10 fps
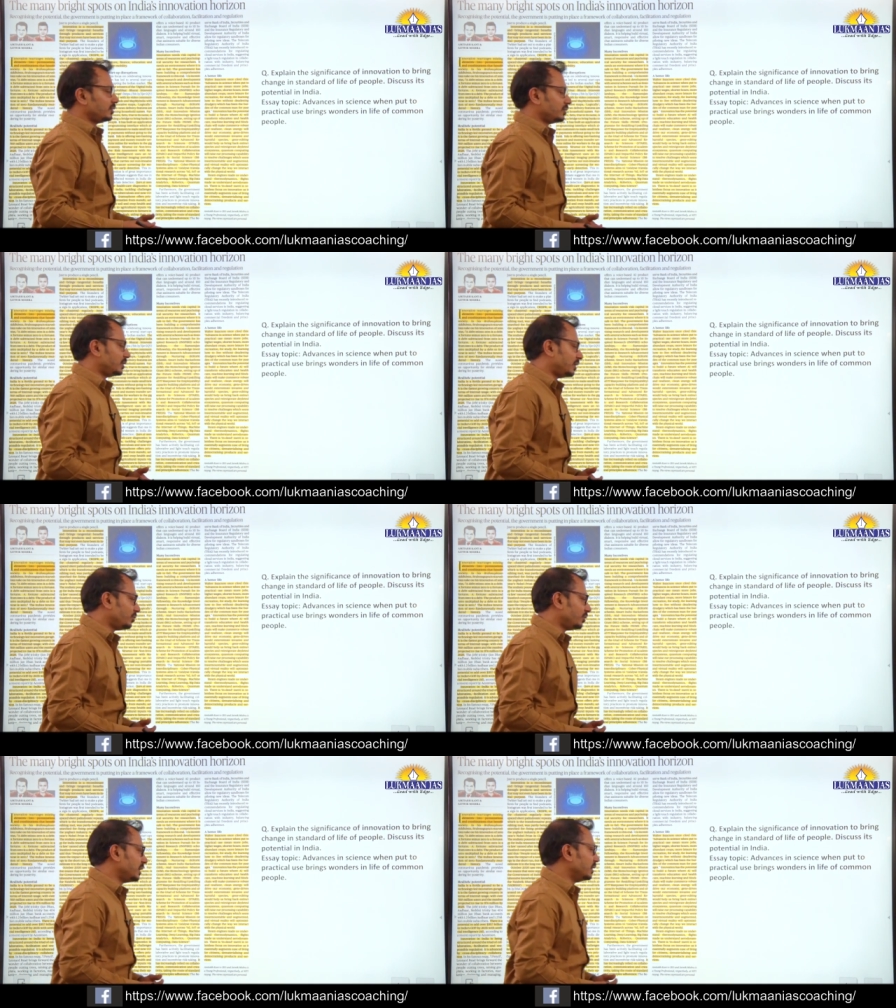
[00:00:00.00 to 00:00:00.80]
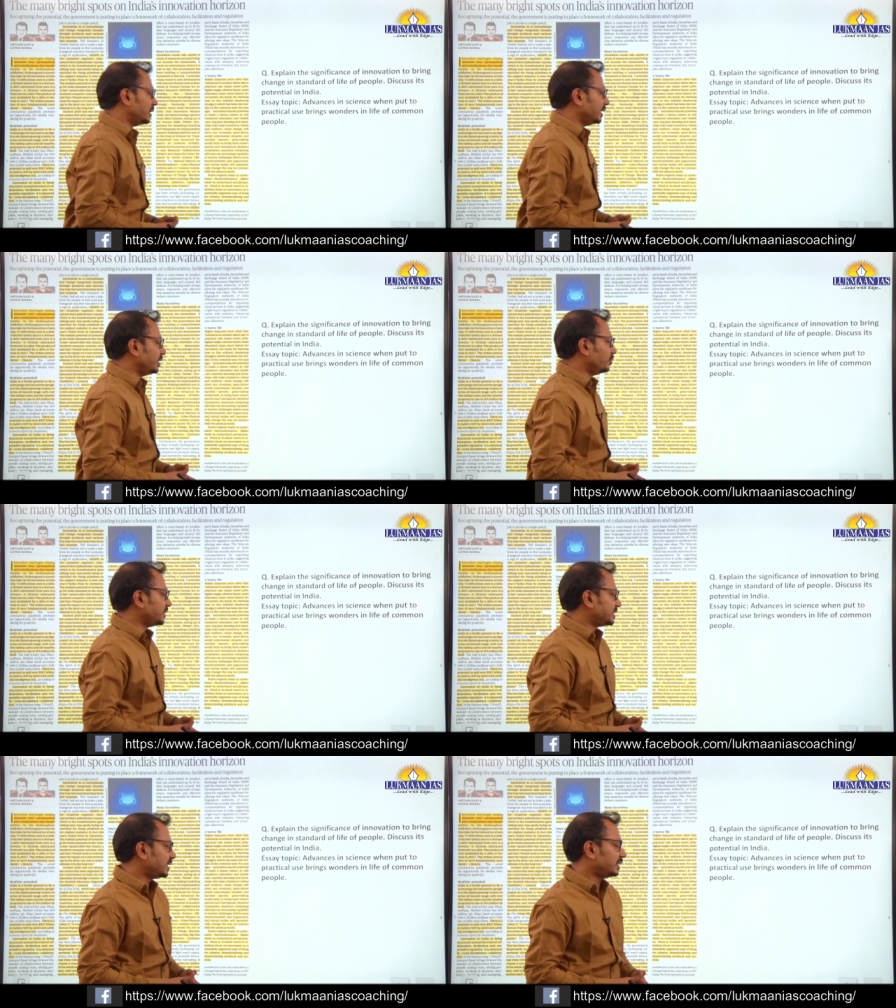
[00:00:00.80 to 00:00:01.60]
Now uh, the
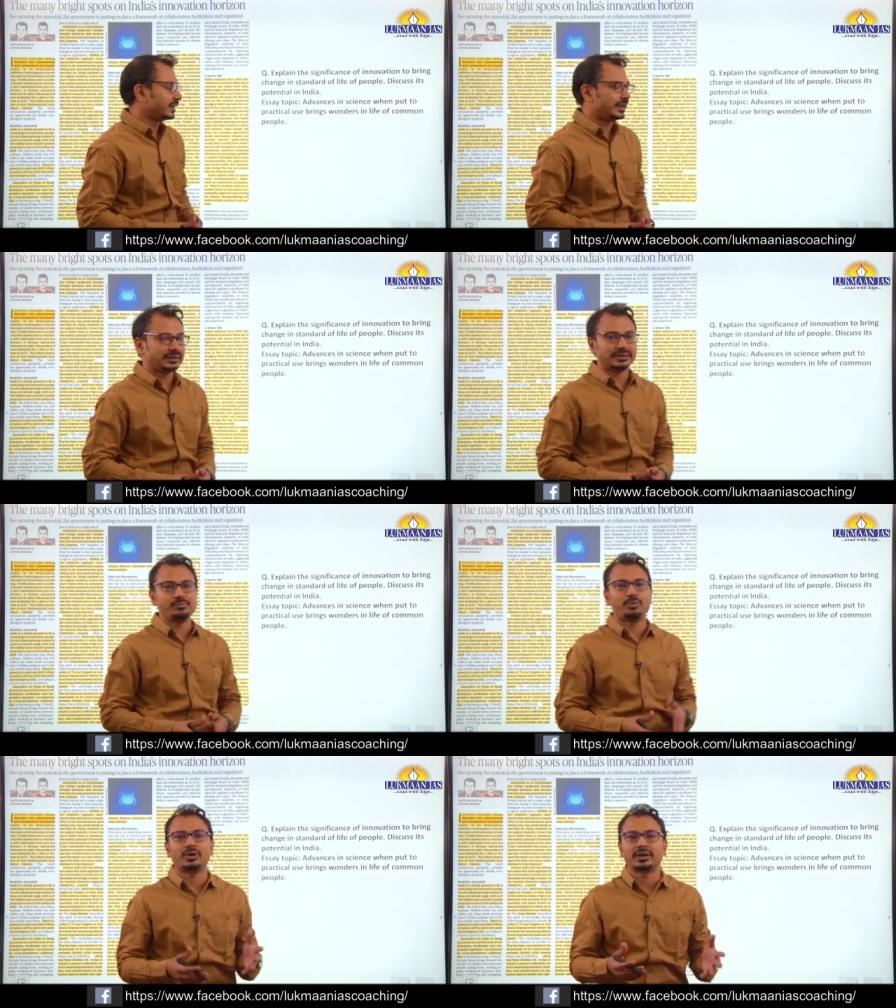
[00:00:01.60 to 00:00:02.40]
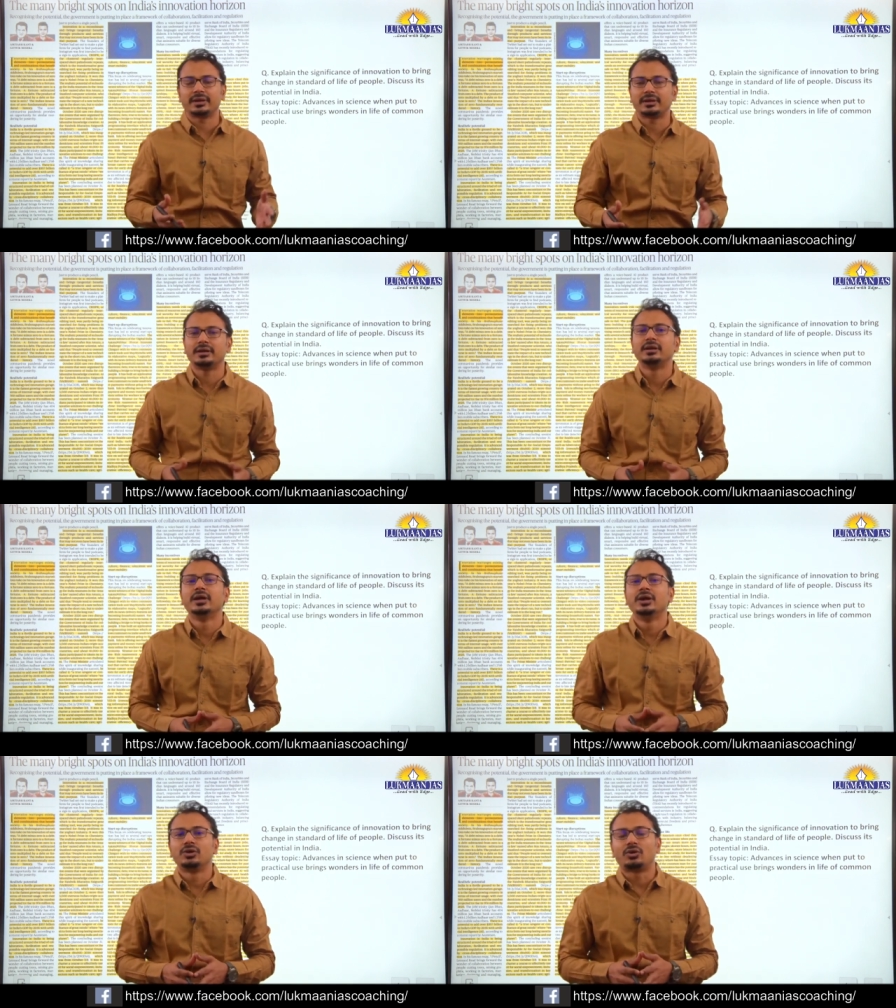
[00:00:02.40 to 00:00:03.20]
innovation is important
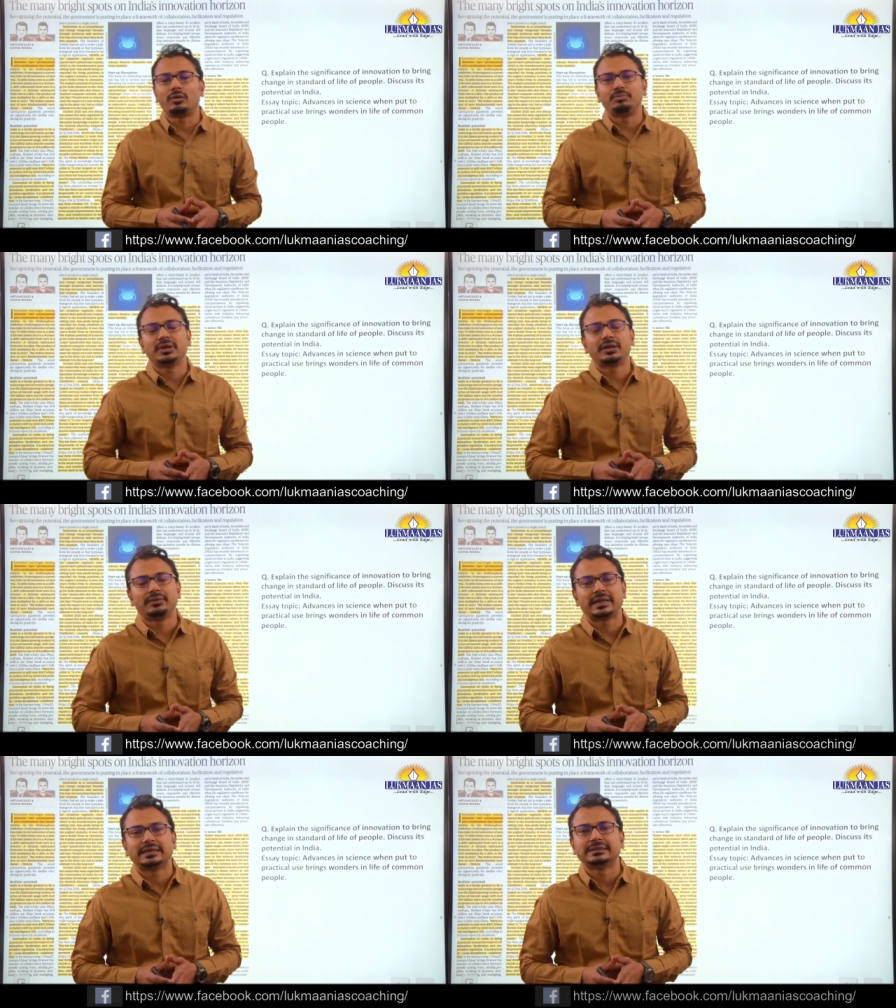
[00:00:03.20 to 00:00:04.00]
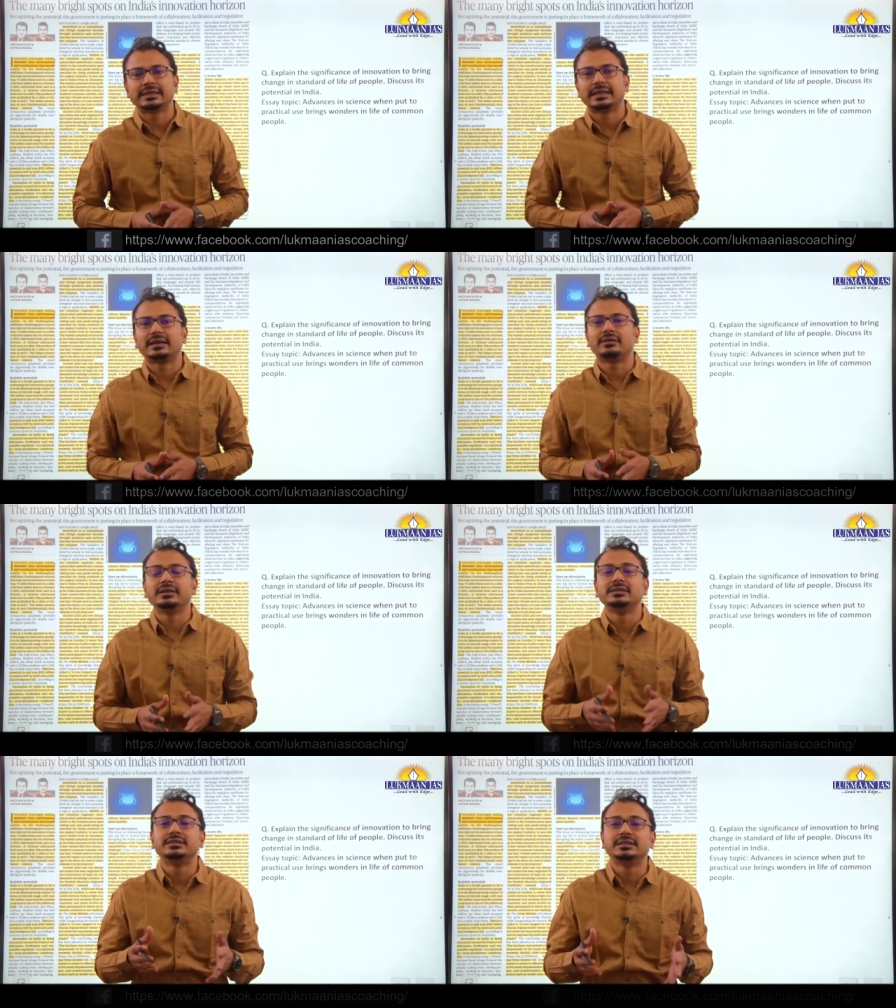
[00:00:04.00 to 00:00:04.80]
topic we can say that
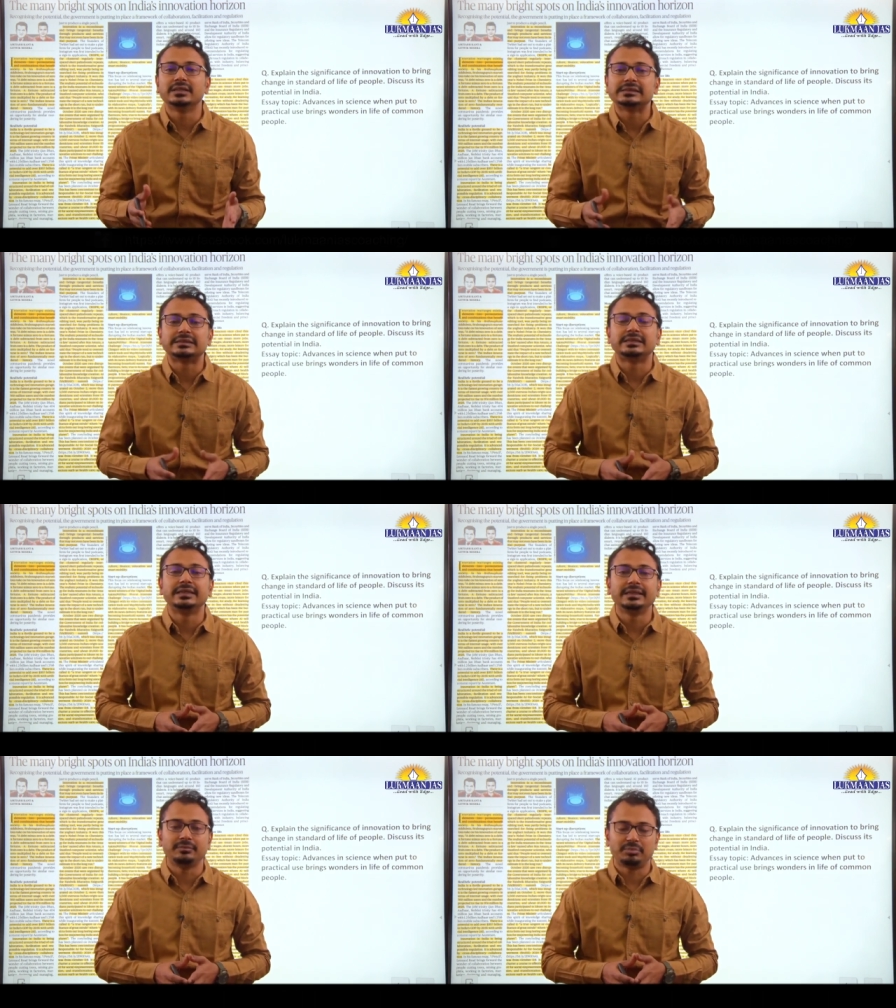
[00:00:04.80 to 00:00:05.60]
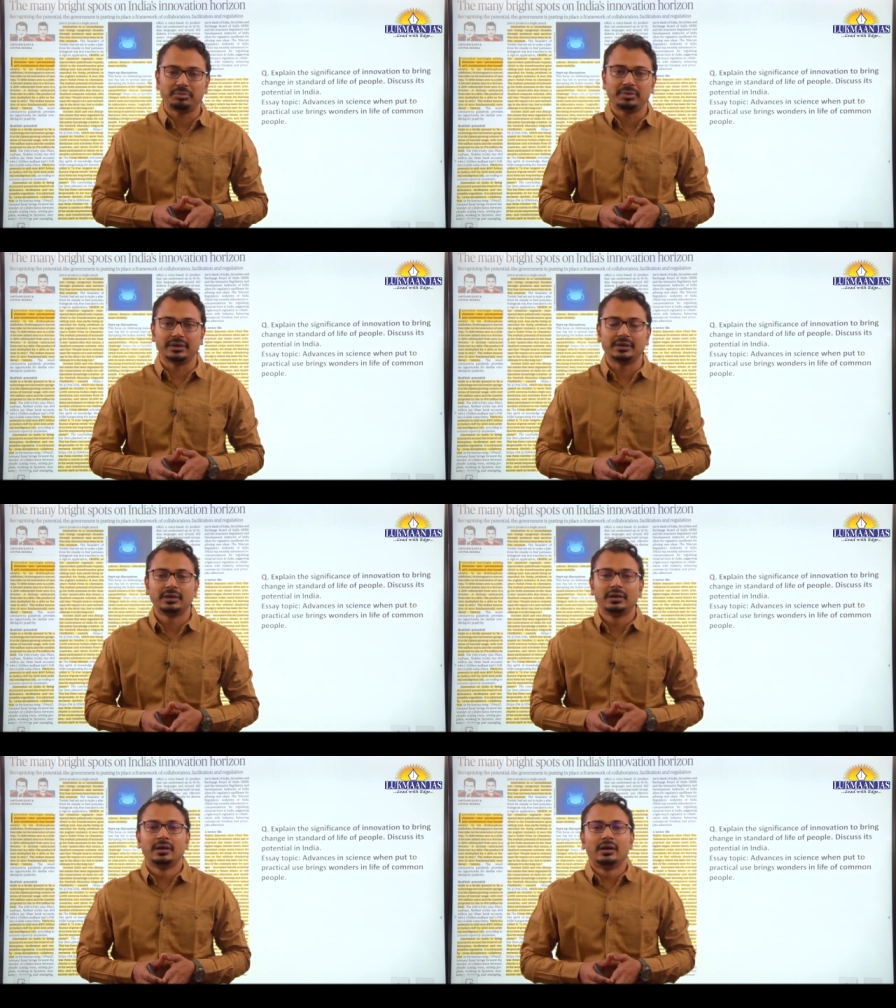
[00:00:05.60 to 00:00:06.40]
in GS3 paper
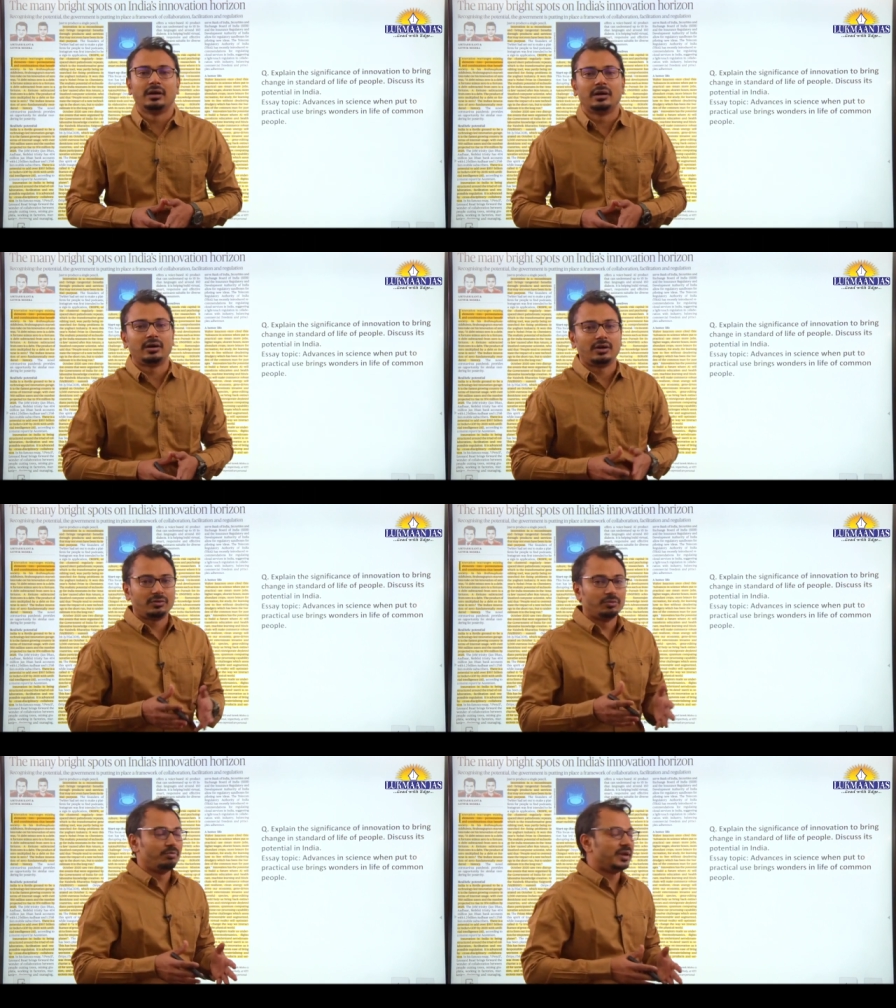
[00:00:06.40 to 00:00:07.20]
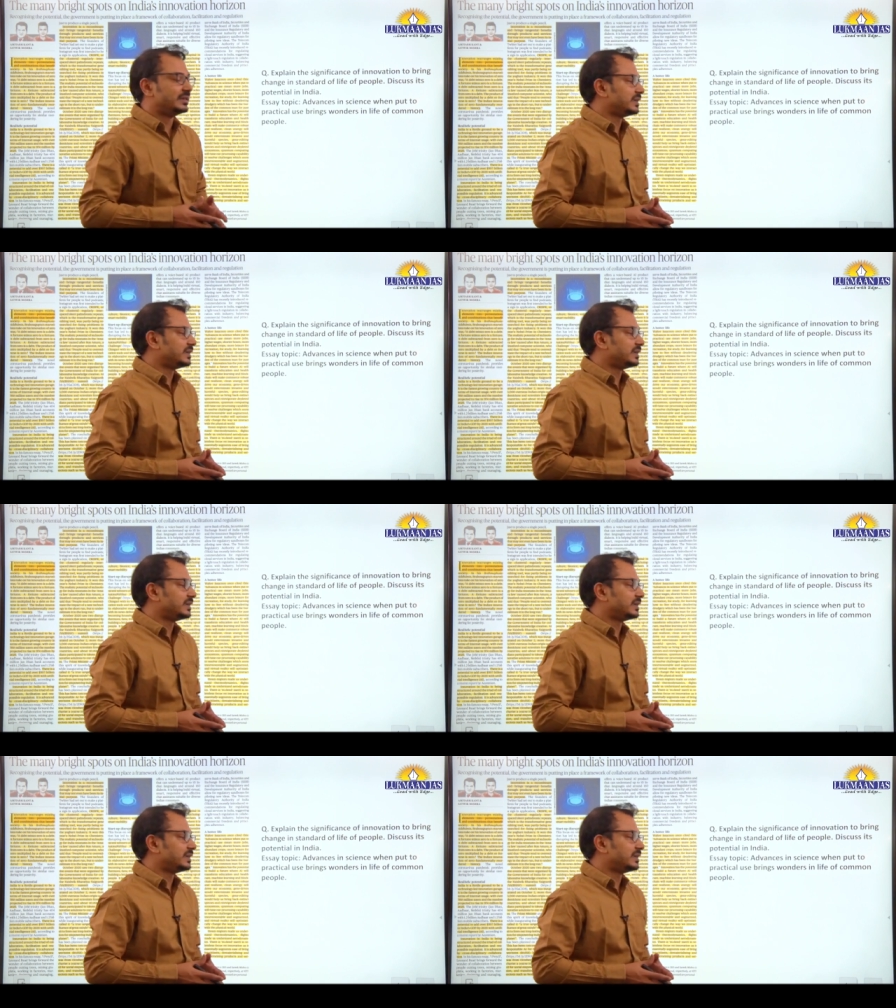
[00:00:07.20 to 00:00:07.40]
uh, of mains